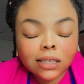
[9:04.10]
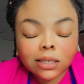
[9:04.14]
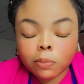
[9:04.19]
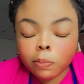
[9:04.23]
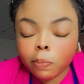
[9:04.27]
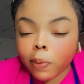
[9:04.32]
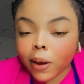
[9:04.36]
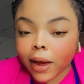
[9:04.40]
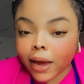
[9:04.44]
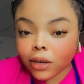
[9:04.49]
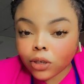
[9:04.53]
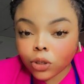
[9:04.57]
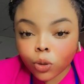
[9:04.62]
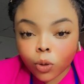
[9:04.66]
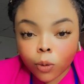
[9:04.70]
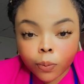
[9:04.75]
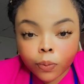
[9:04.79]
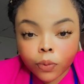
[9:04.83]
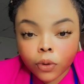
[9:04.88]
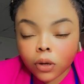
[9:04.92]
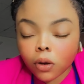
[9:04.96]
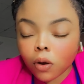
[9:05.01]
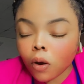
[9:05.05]
it spikes
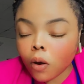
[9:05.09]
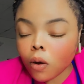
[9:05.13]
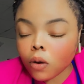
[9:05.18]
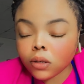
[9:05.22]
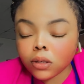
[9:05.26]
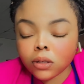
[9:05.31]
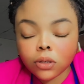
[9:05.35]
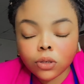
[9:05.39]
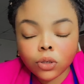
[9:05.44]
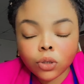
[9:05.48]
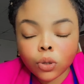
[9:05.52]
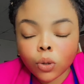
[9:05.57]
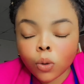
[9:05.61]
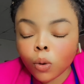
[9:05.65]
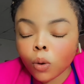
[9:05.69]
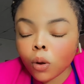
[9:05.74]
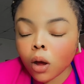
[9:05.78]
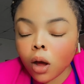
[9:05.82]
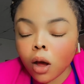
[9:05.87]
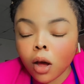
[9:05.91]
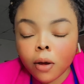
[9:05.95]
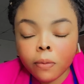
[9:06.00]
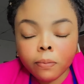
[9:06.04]
up, it causes
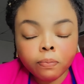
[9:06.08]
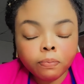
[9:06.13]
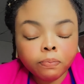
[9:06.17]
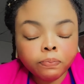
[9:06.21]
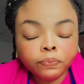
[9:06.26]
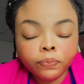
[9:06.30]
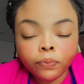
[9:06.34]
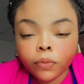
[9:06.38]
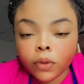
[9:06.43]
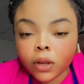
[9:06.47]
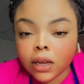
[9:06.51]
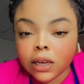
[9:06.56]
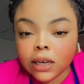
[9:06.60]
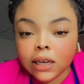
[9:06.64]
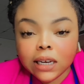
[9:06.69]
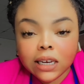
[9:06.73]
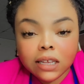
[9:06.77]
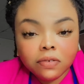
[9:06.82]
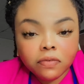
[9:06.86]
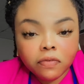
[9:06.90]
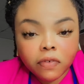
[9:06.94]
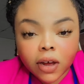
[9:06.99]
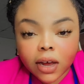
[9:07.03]
your
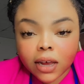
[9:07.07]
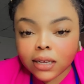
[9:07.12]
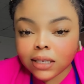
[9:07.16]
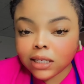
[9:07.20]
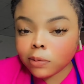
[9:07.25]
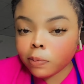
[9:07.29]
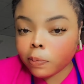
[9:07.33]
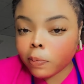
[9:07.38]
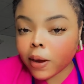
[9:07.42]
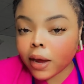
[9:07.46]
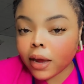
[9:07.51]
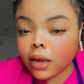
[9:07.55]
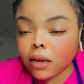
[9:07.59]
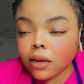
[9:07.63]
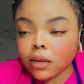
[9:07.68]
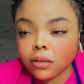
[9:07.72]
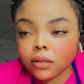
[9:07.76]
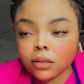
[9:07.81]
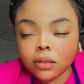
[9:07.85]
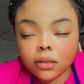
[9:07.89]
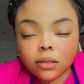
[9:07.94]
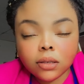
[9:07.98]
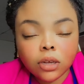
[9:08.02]
liver, it
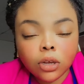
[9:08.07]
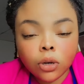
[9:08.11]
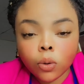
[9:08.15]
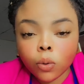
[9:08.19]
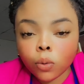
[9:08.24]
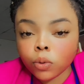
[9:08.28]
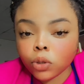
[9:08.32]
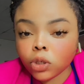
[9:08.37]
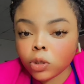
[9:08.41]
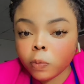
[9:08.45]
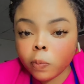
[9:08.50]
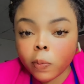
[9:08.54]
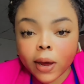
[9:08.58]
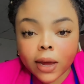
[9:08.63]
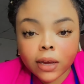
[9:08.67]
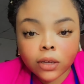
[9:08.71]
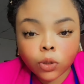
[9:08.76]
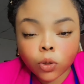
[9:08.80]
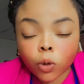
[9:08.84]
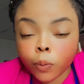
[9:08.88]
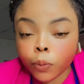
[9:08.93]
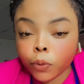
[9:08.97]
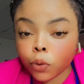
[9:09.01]

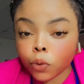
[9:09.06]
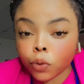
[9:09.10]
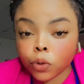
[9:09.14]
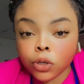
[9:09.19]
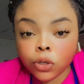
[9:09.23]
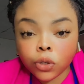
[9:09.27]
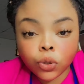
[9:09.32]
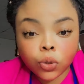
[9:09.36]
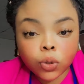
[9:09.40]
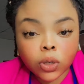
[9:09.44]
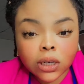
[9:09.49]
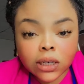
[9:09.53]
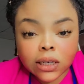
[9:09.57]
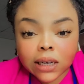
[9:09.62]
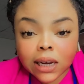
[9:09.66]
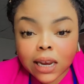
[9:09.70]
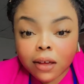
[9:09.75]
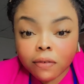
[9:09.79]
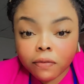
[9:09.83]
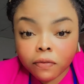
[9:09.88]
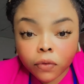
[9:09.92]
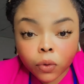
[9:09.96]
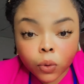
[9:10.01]
spikes up your insulin
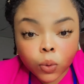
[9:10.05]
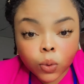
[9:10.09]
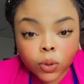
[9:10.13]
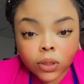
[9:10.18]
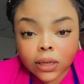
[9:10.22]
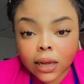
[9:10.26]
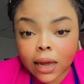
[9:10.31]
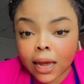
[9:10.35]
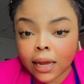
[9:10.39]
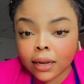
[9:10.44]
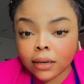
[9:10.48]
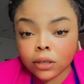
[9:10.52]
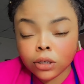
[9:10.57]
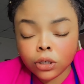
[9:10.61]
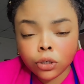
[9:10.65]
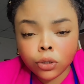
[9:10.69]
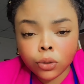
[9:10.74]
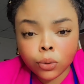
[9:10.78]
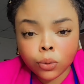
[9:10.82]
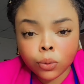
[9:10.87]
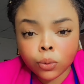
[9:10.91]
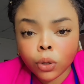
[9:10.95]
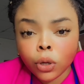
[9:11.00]
levels, and
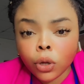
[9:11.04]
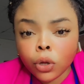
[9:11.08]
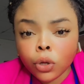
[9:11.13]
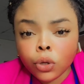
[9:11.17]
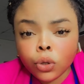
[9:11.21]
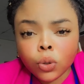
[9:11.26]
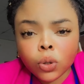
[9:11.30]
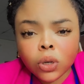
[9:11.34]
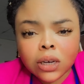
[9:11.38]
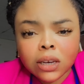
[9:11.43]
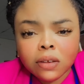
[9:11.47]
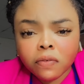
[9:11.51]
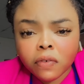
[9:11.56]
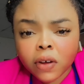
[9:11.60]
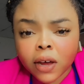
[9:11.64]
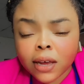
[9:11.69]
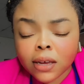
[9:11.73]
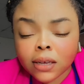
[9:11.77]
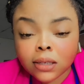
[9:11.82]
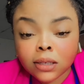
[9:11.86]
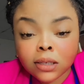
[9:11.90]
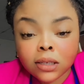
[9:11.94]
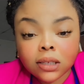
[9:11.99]
your liver
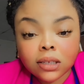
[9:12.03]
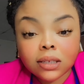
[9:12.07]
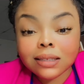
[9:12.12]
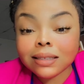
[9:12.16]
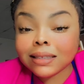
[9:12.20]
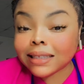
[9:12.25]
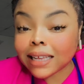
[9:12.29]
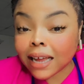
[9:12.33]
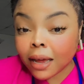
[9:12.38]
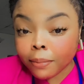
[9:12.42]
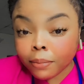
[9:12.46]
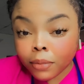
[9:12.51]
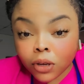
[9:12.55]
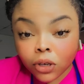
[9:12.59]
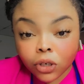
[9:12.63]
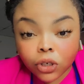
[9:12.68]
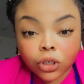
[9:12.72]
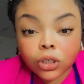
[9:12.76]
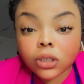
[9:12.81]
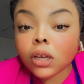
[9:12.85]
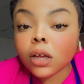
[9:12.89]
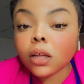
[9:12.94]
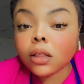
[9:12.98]
is
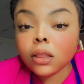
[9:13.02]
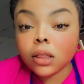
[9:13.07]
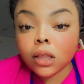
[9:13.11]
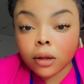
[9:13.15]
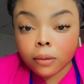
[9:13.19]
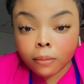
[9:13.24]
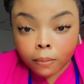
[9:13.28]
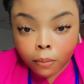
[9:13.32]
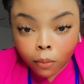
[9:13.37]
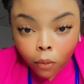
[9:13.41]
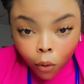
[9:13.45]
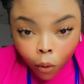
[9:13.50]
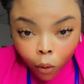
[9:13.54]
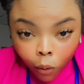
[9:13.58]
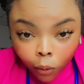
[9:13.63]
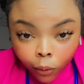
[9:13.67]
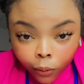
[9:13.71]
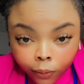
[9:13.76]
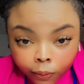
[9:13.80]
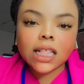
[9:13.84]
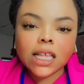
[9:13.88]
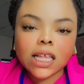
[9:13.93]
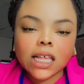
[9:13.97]
damaged the more.
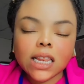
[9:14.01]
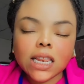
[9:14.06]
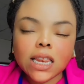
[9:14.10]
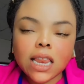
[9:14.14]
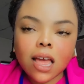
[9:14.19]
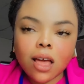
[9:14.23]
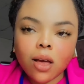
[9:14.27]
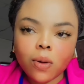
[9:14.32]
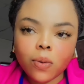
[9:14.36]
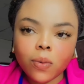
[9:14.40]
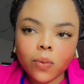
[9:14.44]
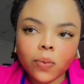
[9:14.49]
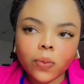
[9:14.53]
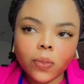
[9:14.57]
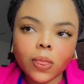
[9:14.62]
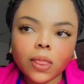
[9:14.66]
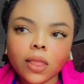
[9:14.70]
Now,